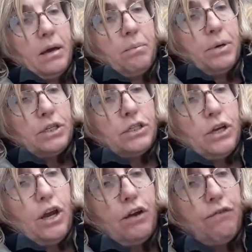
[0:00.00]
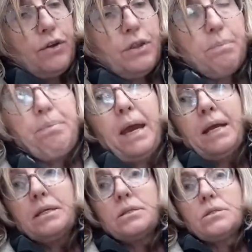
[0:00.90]
Put it over the
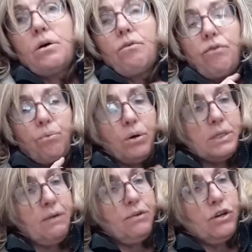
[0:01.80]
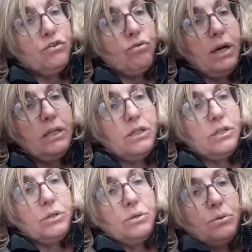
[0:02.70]
base of whatever you're trying
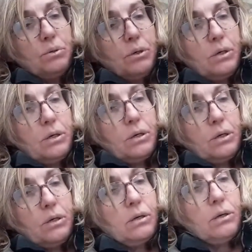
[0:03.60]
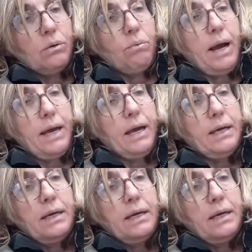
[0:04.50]
to wire.